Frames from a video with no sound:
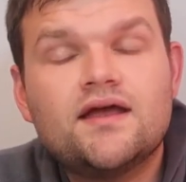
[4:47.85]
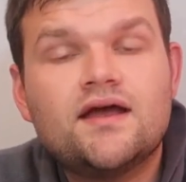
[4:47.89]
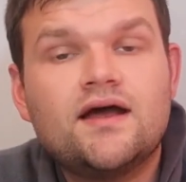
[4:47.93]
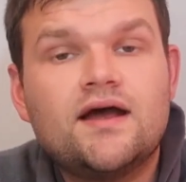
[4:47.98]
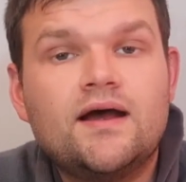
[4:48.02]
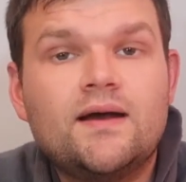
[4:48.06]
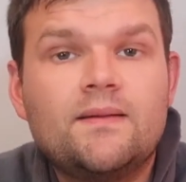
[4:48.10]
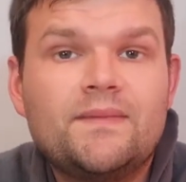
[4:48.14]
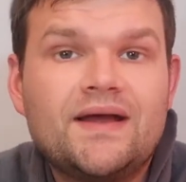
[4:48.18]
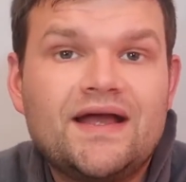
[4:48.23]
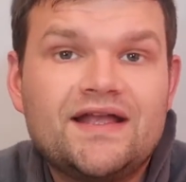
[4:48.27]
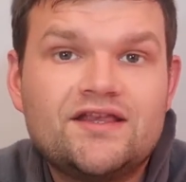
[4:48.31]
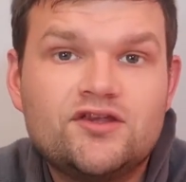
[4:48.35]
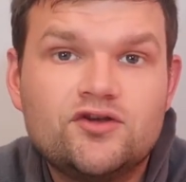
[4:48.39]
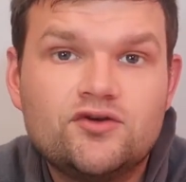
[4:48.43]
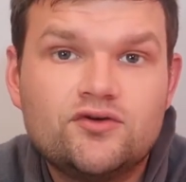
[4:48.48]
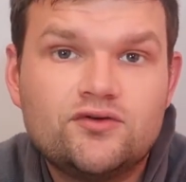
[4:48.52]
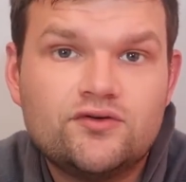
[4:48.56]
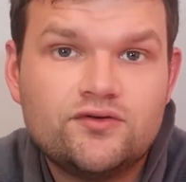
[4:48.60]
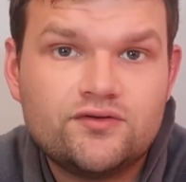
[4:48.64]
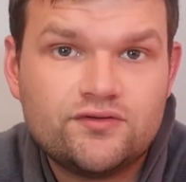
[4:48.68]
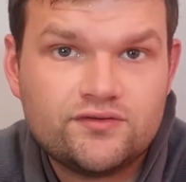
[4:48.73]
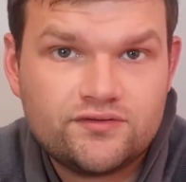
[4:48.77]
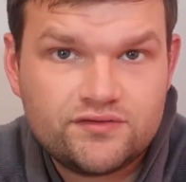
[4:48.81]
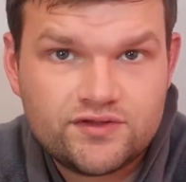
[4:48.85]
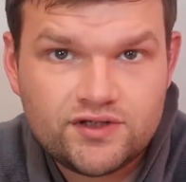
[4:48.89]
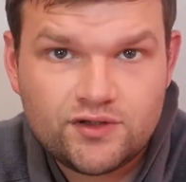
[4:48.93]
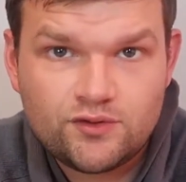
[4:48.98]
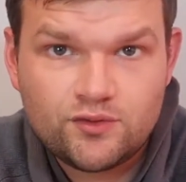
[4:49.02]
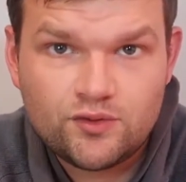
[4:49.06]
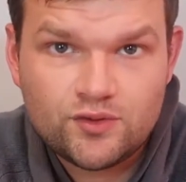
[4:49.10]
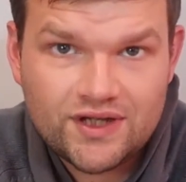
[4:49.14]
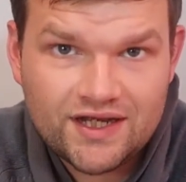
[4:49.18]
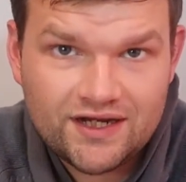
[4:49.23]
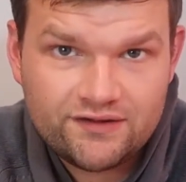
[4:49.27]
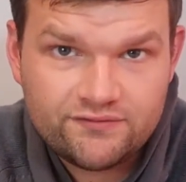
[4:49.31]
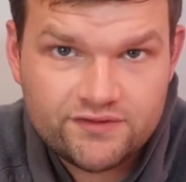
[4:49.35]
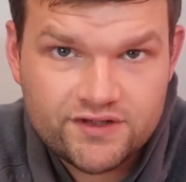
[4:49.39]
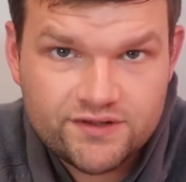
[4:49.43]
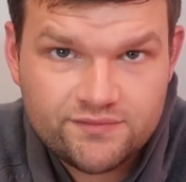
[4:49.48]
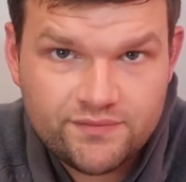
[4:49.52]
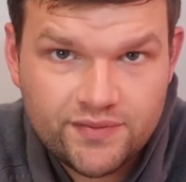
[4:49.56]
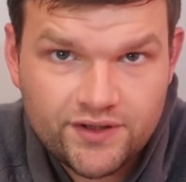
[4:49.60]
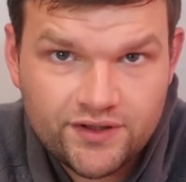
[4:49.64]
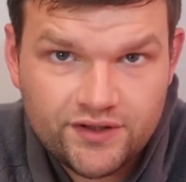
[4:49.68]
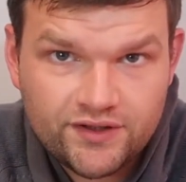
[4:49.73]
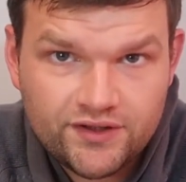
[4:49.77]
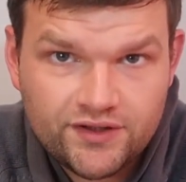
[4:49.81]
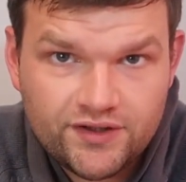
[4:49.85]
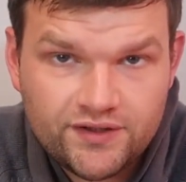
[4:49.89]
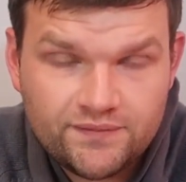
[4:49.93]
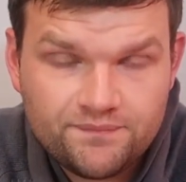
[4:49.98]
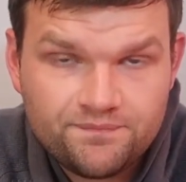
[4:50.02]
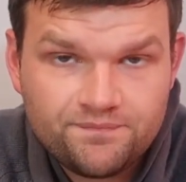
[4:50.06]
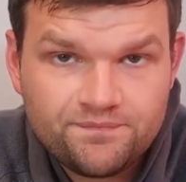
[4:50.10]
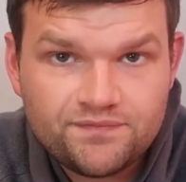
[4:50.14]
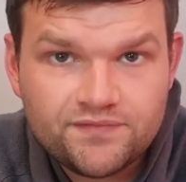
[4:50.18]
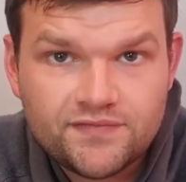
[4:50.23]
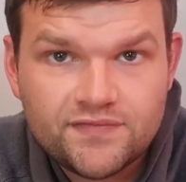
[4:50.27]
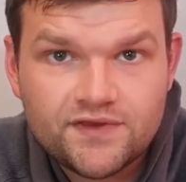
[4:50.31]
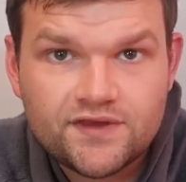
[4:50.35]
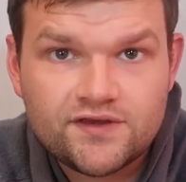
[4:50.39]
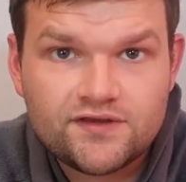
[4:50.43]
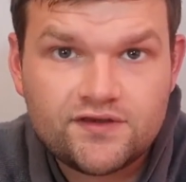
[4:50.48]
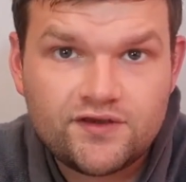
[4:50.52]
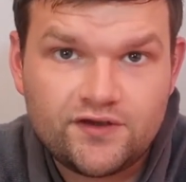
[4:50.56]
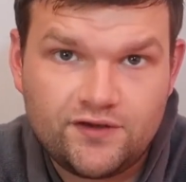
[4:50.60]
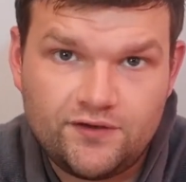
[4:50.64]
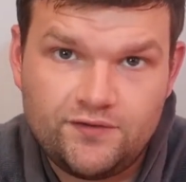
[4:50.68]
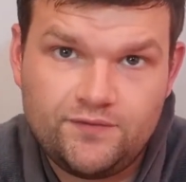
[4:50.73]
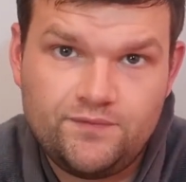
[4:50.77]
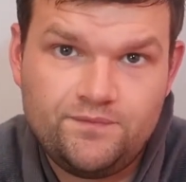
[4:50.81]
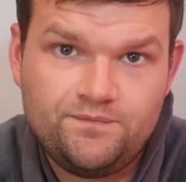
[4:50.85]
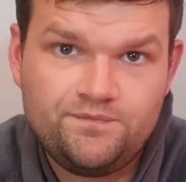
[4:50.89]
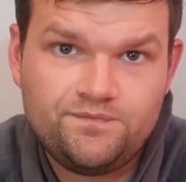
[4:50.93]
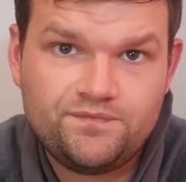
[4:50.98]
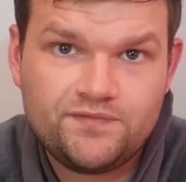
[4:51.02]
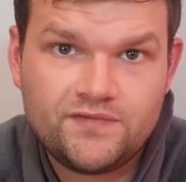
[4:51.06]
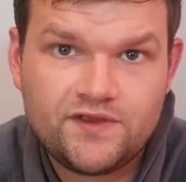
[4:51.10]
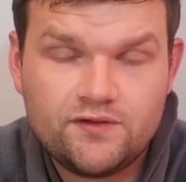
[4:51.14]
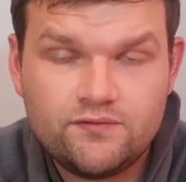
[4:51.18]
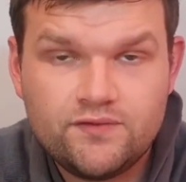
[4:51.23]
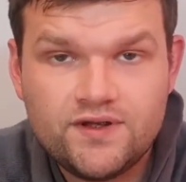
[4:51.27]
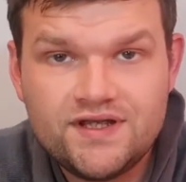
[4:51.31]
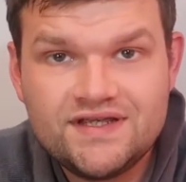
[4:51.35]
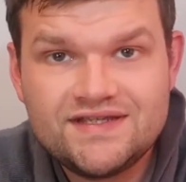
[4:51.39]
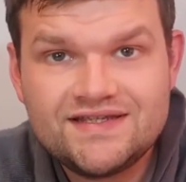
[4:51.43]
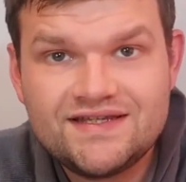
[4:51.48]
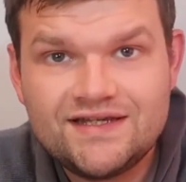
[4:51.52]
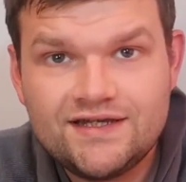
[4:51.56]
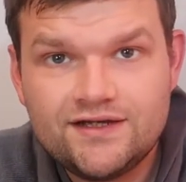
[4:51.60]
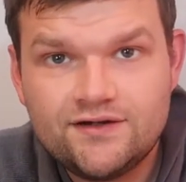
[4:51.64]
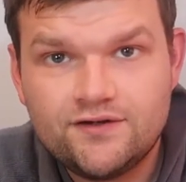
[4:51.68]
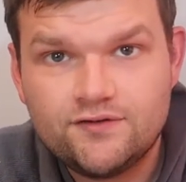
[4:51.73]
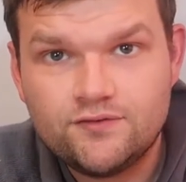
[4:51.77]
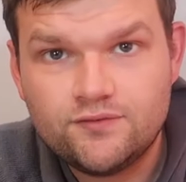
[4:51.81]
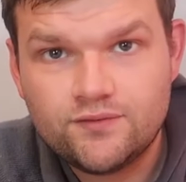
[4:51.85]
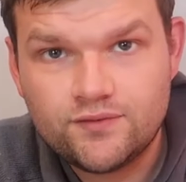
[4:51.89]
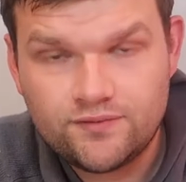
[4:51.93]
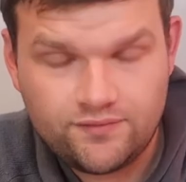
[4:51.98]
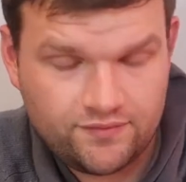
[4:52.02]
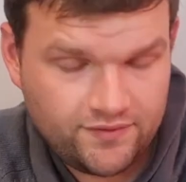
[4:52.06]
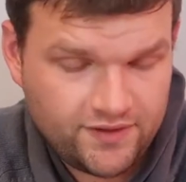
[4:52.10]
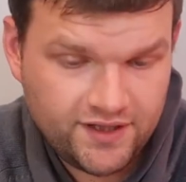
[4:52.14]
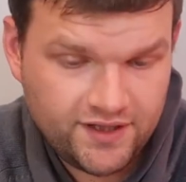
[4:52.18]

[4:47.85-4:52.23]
and your total calories burnt. So the reason it will,